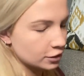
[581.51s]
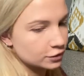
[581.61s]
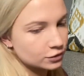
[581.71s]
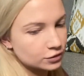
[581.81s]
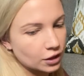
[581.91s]

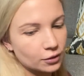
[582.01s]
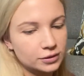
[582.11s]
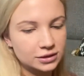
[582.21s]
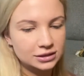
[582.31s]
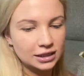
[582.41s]
So,
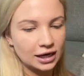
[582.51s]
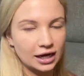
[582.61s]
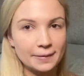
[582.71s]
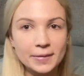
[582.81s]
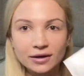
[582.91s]

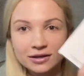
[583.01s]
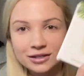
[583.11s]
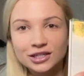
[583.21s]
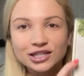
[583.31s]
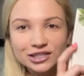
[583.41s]
time
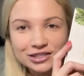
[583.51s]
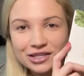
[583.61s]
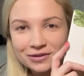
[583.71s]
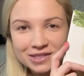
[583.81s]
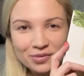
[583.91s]
to
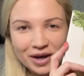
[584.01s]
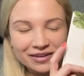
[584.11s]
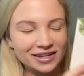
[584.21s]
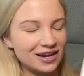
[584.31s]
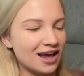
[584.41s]
use the
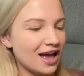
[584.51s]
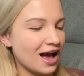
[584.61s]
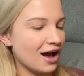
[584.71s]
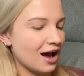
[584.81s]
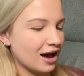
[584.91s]
palette.
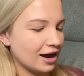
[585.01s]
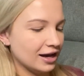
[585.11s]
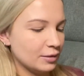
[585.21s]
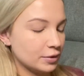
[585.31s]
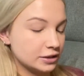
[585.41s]

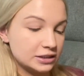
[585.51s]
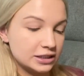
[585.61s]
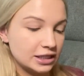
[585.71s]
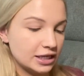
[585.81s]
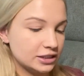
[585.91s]
I
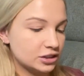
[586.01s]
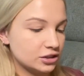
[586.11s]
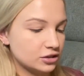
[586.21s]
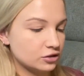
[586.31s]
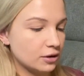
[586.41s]
personally like to
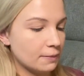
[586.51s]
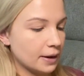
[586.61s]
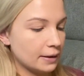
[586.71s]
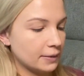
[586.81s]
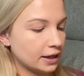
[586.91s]
do my
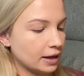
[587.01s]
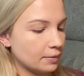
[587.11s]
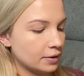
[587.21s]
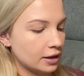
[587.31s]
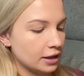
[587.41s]
makeup
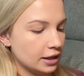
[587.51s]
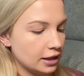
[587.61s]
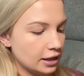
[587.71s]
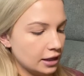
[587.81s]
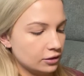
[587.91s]

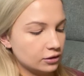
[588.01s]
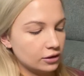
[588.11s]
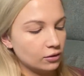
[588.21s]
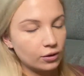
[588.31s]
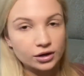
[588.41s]
in the
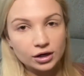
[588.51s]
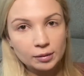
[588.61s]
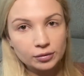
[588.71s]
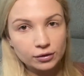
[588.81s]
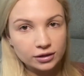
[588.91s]
order
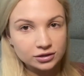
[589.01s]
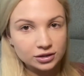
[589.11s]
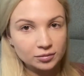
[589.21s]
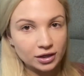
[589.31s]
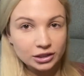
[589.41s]
bronzer,
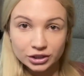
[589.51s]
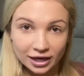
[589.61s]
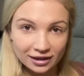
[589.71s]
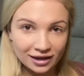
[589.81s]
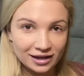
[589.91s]
blush,
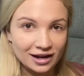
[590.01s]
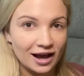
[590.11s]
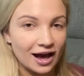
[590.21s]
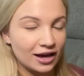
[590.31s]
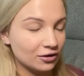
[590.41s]
highlight.
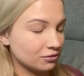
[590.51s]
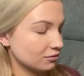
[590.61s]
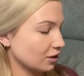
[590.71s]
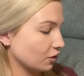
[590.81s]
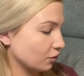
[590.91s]
I don't
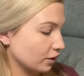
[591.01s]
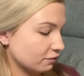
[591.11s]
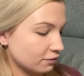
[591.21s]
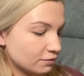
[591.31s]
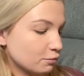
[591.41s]
know if
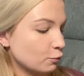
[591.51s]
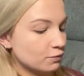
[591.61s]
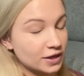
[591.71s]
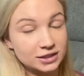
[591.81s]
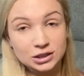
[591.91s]

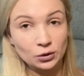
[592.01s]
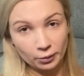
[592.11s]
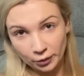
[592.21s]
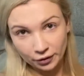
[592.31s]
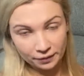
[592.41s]
that's
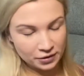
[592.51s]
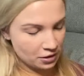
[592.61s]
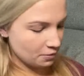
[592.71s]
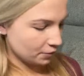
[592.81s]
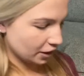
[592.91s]
normal,
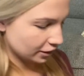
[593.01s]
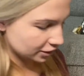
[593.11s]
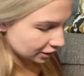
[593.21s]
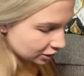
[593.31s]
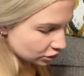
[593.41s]
but
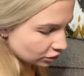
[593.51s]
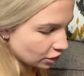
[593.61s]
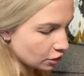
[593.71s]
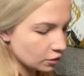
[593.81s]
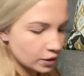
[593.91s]
to each their
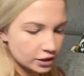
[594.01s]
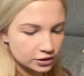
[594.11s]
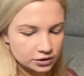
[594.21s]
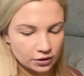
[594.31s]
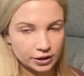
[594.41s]
own.
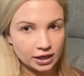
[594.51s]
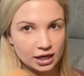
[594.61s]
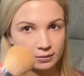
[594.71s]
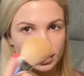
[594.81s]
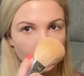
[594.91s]
So again,
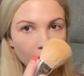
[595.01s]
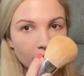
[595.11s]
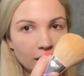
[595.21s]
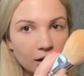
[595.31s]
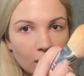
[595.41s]
I'm gonna go in